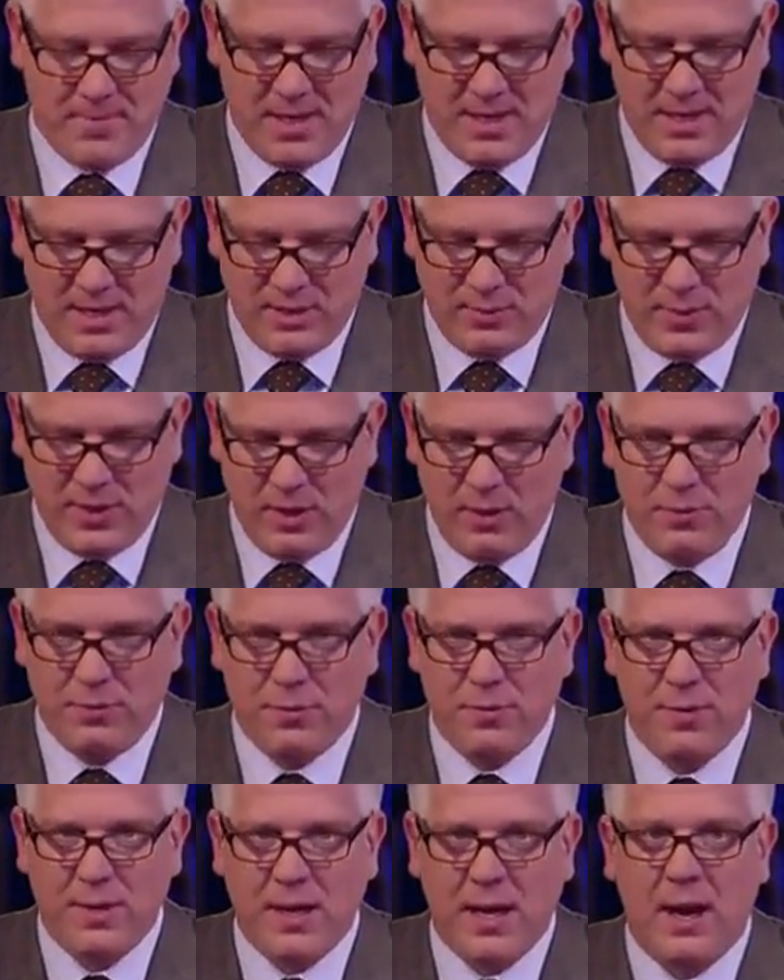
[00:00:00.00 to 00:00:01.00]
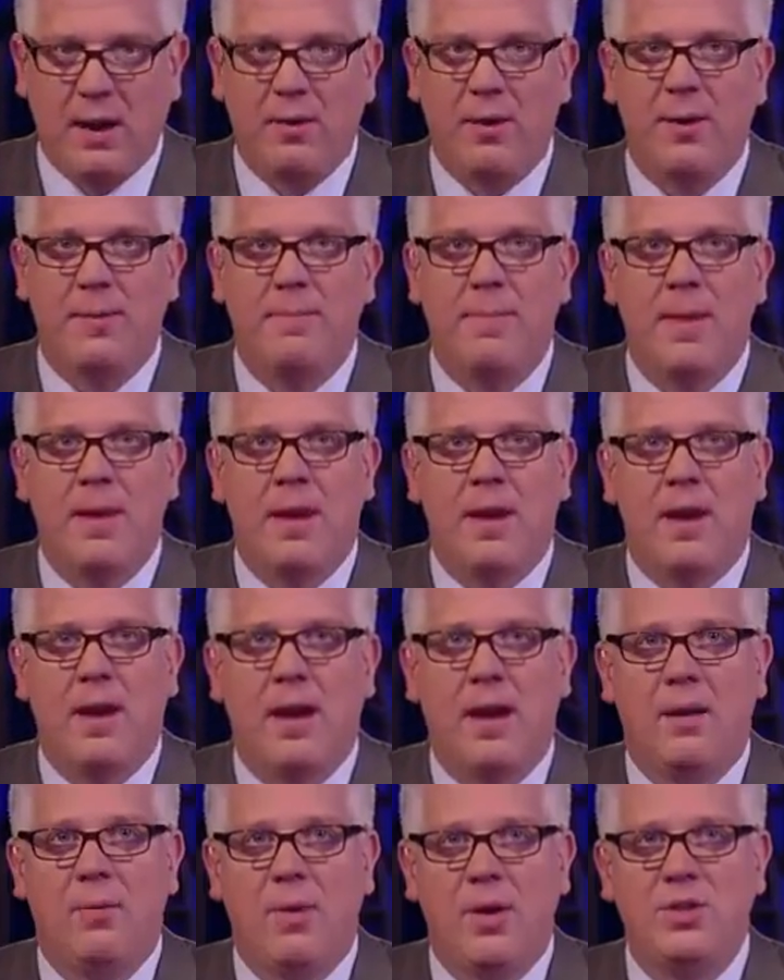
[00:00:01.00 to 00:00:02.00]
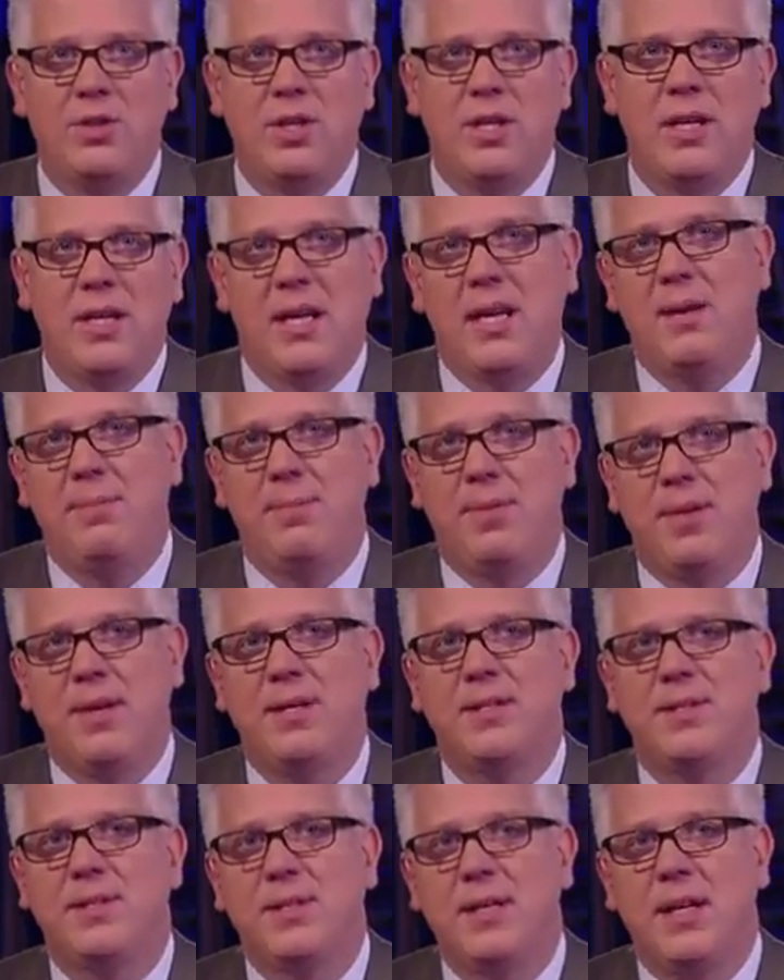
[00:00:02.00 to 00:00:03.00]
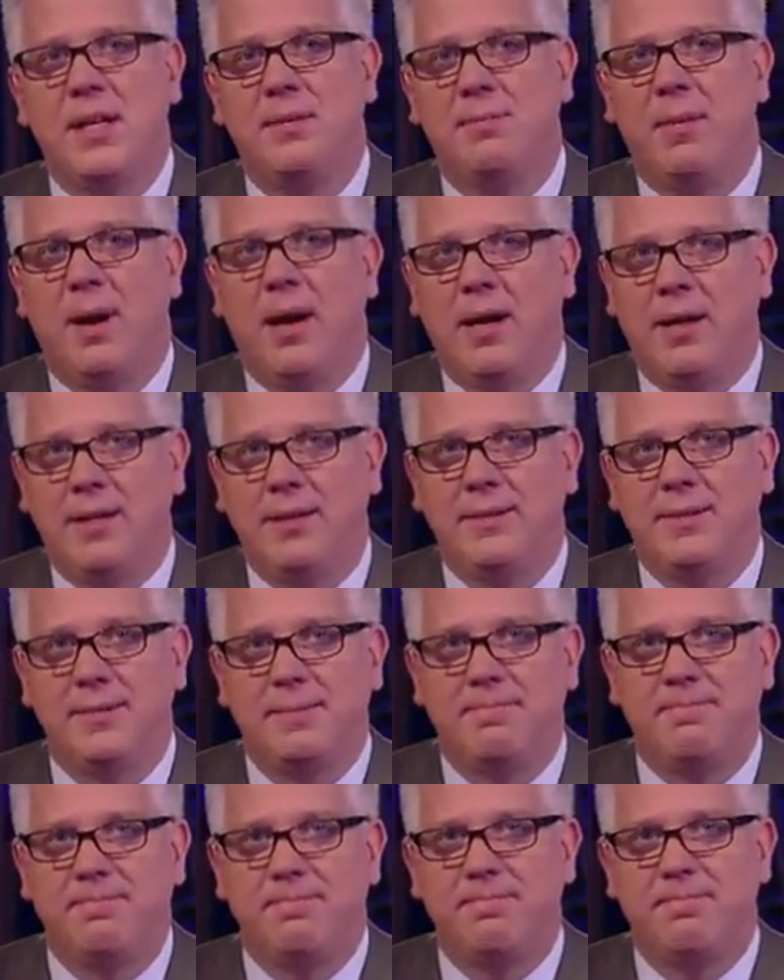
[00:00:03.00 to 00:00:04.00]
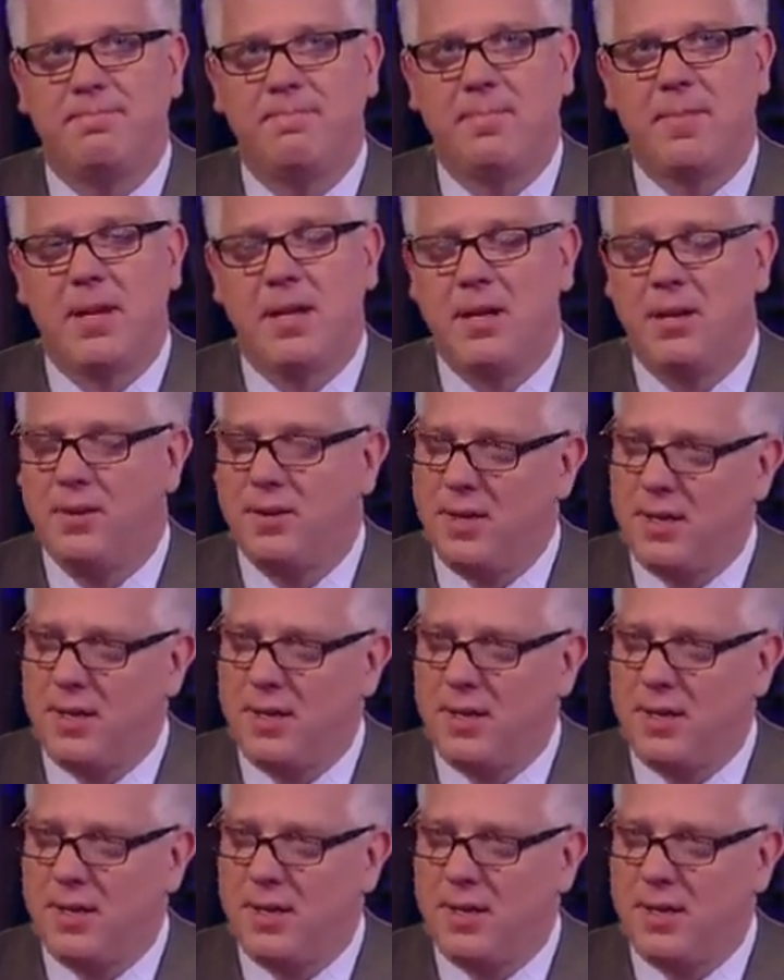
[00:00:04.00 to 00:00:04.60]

And as we go through the hour, I want you to keep this in mind. Here